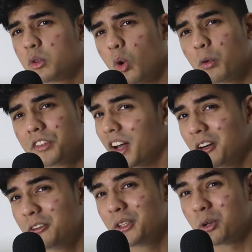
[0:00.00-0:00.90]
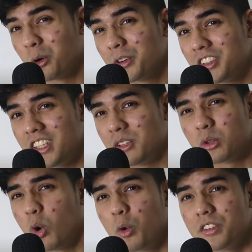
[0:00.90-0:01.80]
Taurus hungry, Taurus eat,
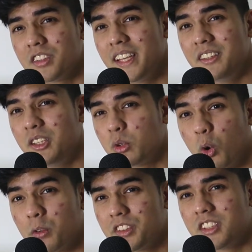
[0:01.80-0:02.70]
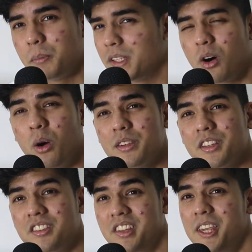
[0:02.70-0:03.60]
Taurus lazy, Taurus sleep. It's all the
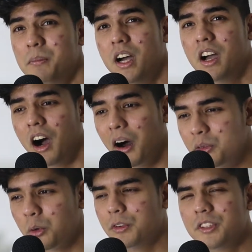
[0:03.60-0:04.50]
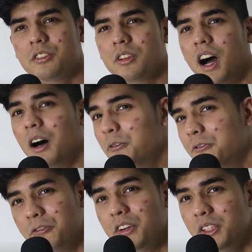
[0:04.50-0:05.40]
same unoriginal,
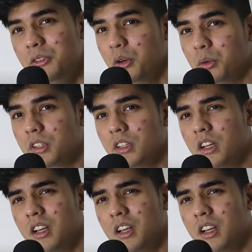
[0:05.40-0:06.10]
unfunny joke.